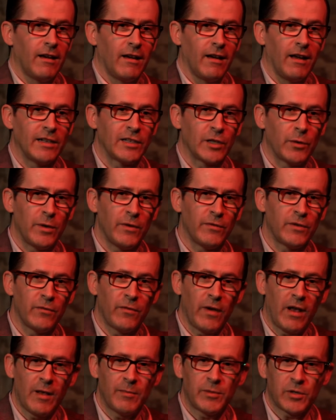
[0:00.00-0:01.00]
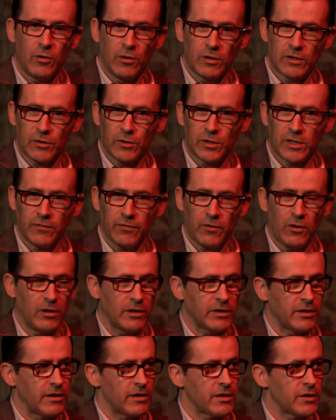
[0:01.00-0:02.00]
And so we've developed all sorts of
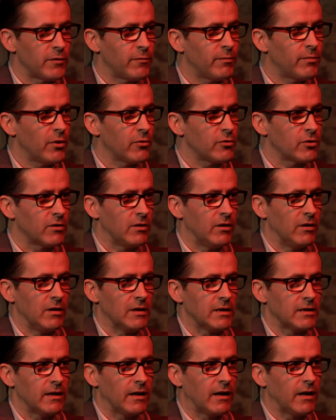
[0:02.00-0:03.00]
alternative protocols,